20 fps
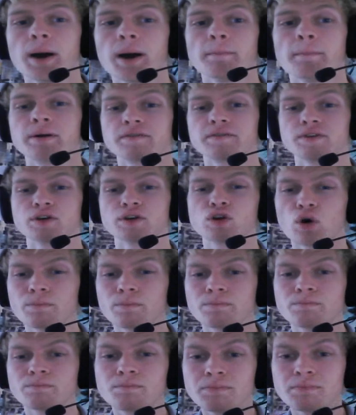But if you go
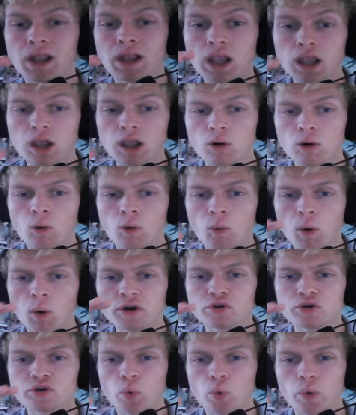below
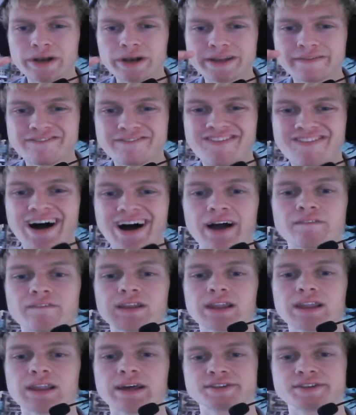25,
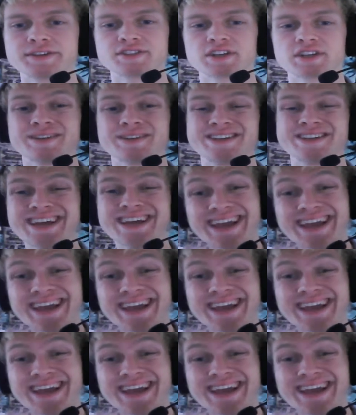ladies and gentlemen,